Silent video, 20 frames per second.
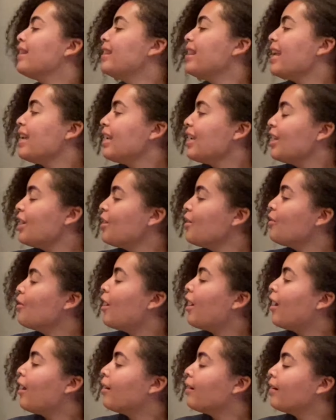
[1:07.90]
Thank
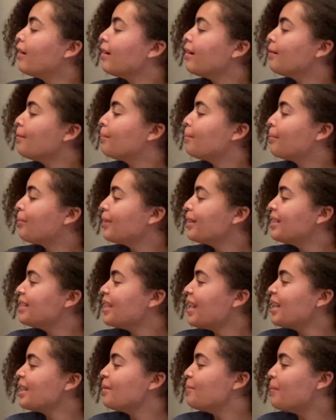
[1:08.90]
you,
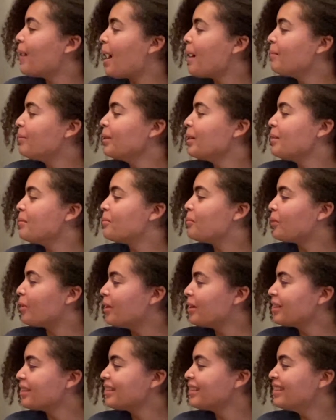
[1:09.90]
Princess Babbling
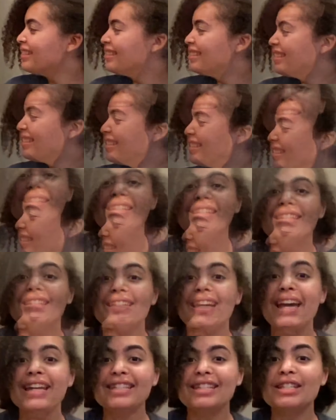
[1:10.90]
Brook. This
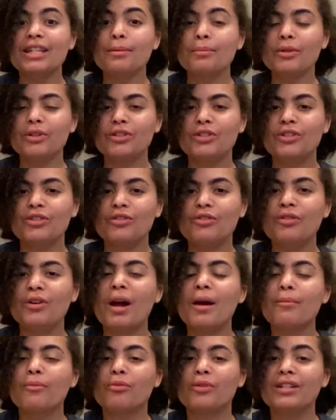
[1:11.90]
is guest number
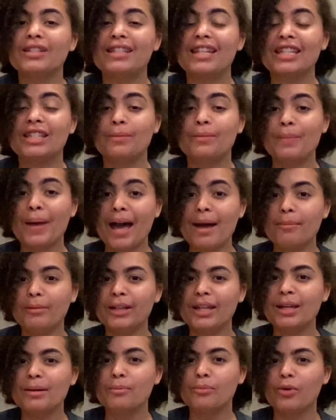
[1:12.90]
two, Princess
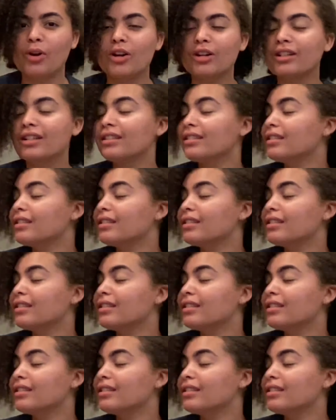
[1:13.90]
Babbling Brook.